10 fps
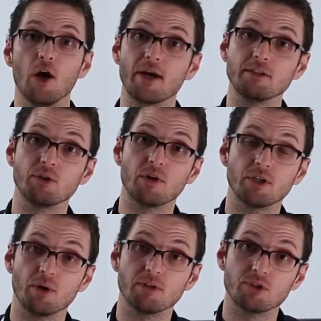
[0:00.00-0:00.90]
Okay, so
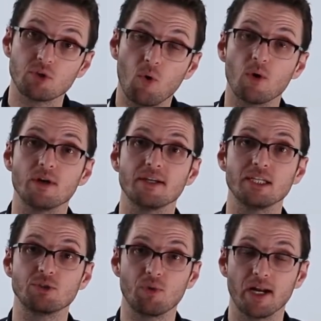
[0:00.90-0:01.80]
our dough is scored.
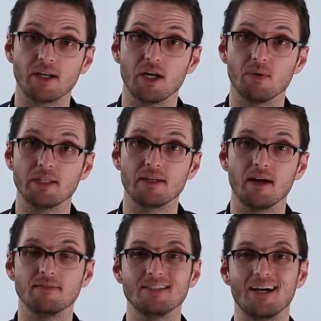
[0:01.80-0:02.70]
It's ready to go in the
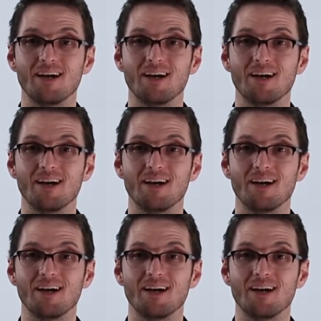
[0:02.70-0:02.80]
oven.